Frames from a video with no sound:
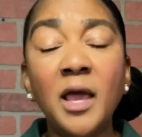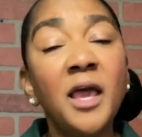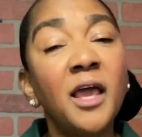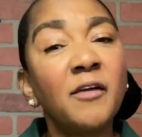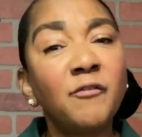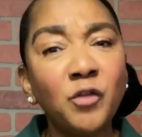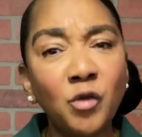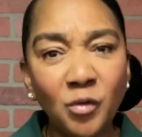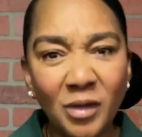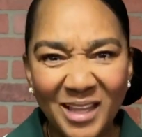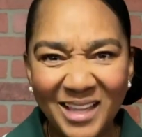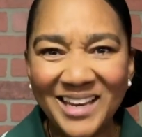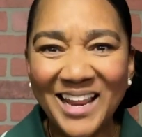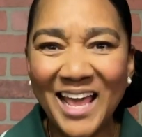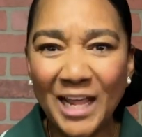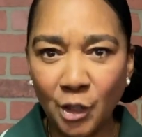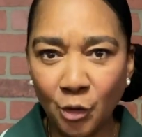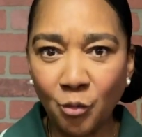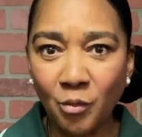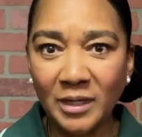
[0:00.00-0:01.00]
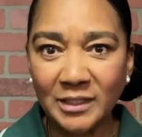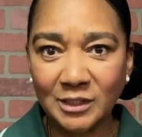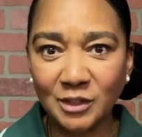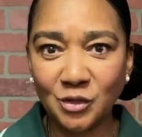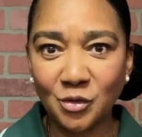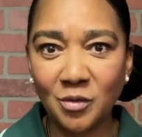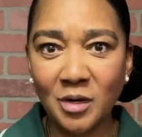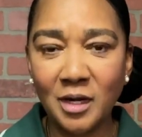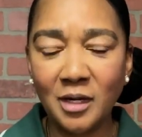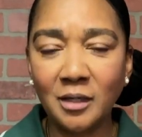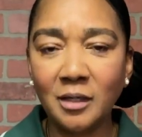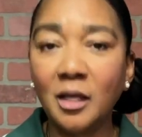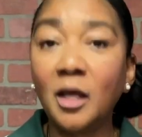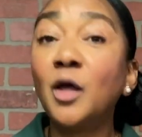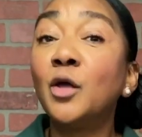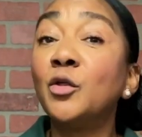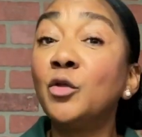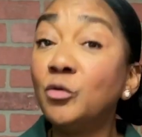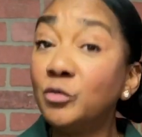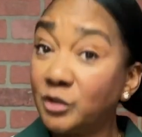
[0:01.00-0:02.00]
If you eat at a restaurant,
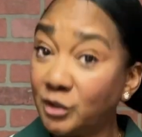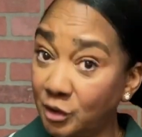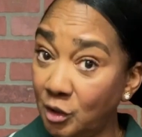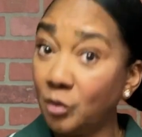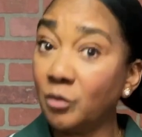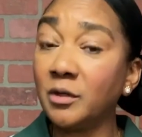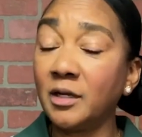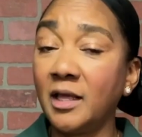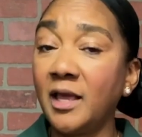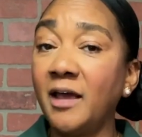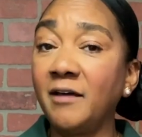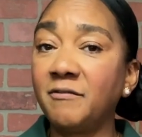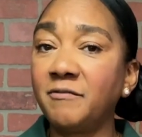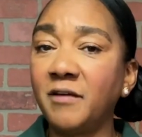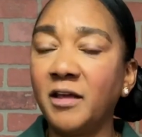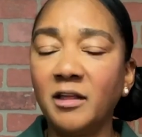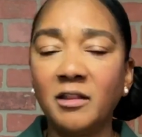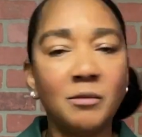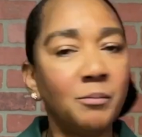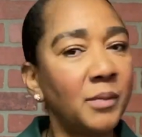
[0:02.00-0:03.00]
you certainly have faith